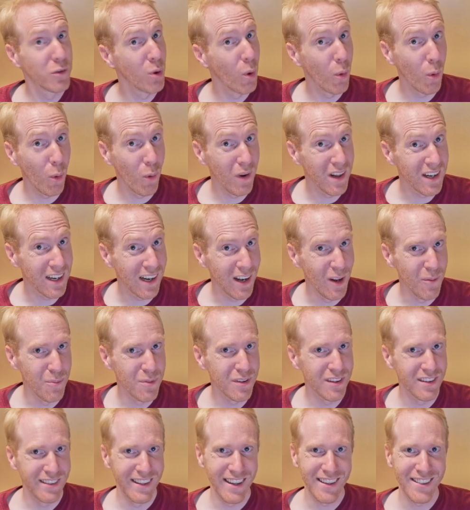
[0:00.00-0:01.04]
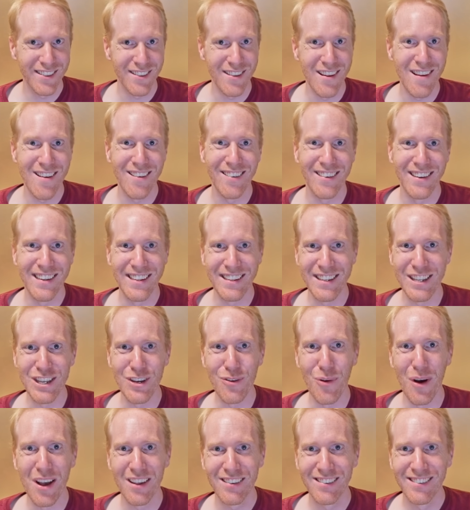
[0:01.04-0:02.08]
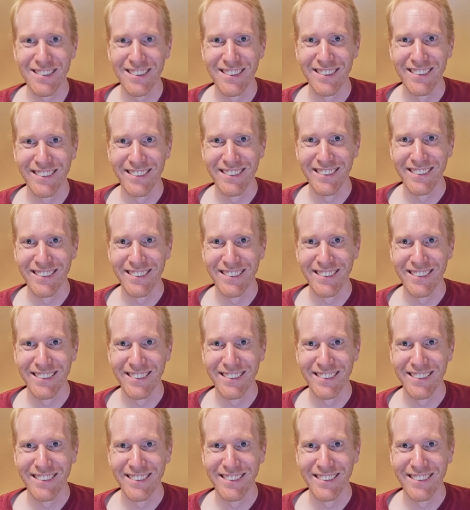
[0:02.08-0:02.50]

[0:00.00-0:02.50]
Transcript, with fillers: total eclipse next year in the US.